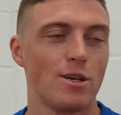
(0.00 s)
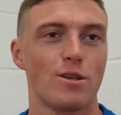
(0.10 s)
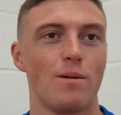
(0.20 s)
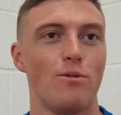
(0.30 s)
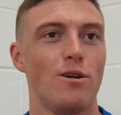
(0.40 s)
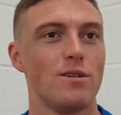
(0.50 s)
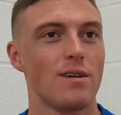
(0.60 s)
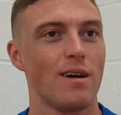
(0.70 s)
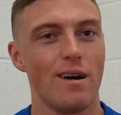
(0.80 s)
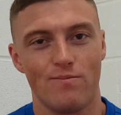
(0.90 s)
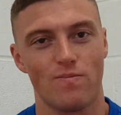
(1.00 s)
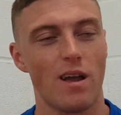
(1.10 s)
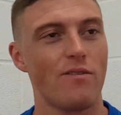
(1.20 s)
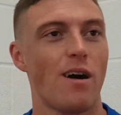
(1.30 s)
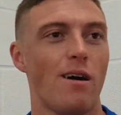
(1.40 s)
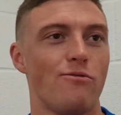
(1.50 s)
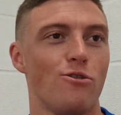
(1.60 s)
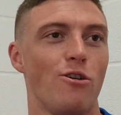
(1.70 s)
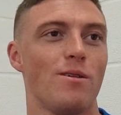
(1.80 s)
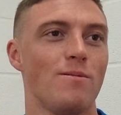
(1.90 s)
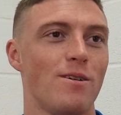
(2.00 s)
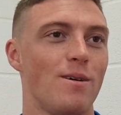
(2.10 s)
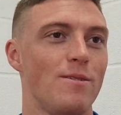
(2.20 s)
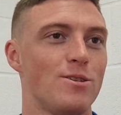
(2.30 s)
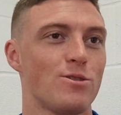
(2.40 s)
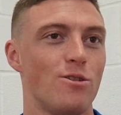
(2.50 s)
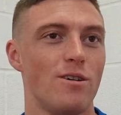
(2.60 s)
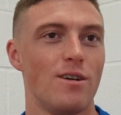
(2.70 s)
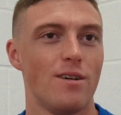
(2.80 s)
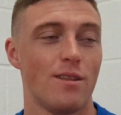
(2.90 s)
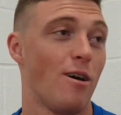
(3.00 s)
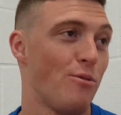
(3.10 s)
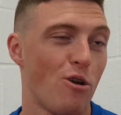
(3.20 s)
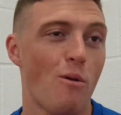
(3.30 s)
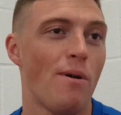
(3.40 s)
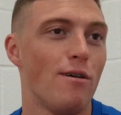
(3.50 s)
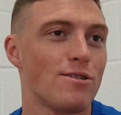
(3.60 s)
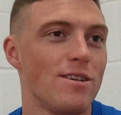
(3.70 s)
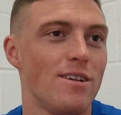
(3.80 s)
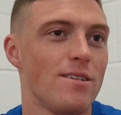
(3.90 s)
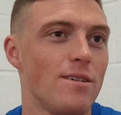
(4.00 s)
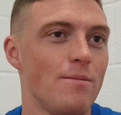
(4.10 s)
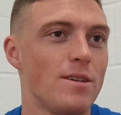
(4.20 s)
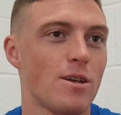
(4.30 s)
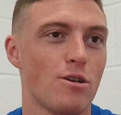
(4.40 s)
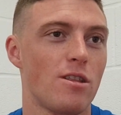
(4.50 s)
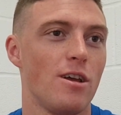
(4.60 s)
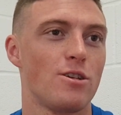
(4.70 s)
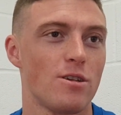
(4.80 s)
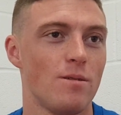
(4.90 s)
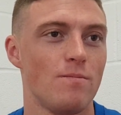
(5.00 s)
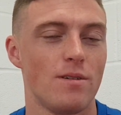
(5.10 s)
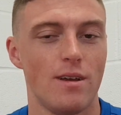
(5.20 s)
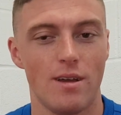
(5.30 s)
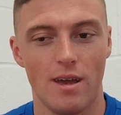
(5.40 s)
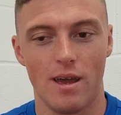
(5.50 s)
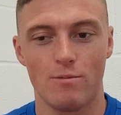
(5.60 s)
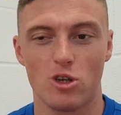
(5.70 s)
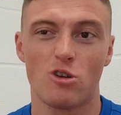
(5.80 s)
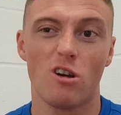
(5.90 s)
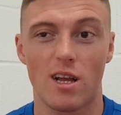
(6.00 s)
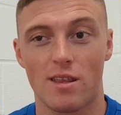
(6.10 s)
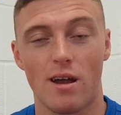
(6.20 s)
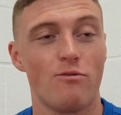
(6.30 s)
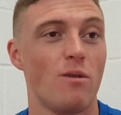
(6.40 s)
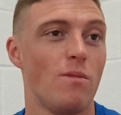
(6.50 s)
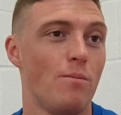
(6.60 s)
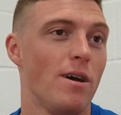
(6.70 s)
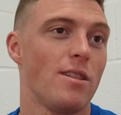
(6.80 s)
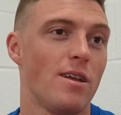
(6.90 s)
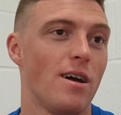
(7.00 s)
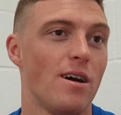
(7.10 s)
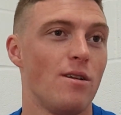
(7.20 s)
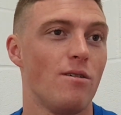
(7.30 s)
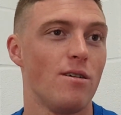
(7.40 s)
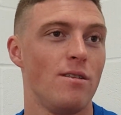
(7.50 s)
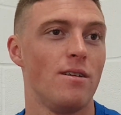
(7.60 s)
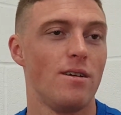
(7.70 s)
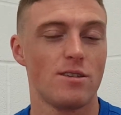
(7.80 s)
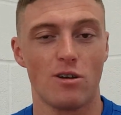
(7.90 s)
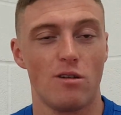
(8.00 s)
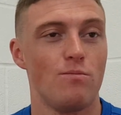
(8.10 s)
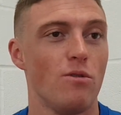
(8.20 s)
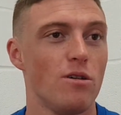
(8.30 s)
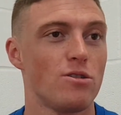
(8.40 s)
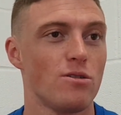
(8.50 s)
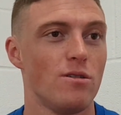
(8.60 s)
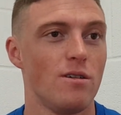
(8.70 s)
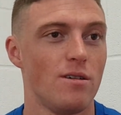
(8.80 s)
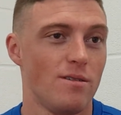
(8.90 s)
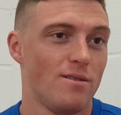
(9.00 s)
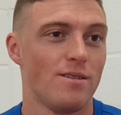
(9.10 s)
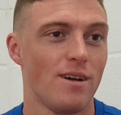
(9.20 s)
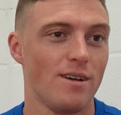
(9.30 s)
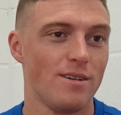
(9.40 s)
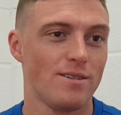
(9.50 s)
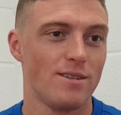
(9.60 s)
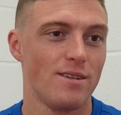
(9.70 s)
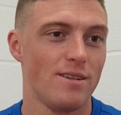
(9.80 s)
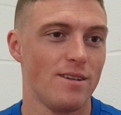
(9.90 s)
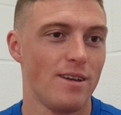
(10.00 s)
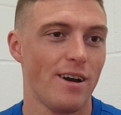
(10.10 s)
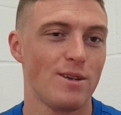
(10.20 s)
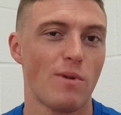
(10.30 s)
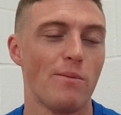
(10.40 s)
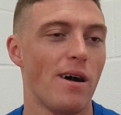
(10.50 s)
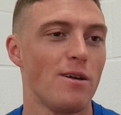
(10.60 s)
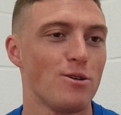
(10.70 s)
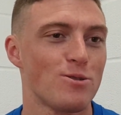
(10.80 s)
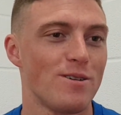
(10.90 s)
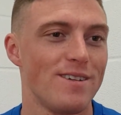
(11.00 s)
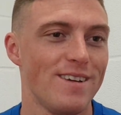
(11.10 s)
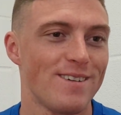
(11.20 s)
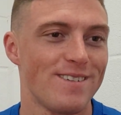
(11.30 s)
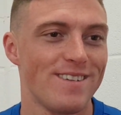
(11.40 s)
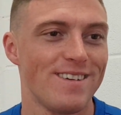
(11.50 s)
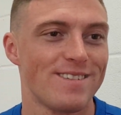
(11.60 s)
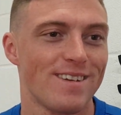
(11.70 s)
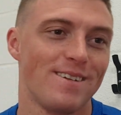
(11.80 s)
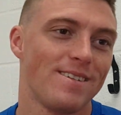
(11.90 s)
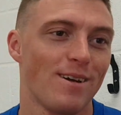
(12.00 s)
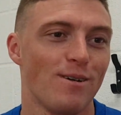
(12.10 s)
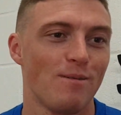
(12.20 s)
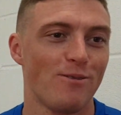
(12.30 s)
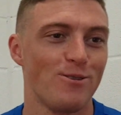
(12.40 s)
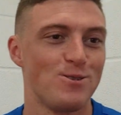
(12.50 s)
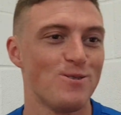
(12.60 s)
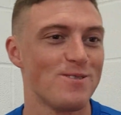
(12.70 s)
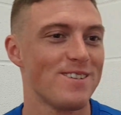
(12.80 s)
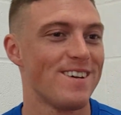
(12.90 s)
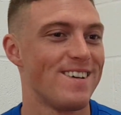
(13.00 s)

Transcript: most of the boys, I have a laugh with all of them, you know what I mean, so uh, we're all pals in there, that means a good dressing room. Um, just because I travel with my Baird and that and all, and it's a good boy, so uh, he likes my banter, so I need to, need to tell him a few jokes.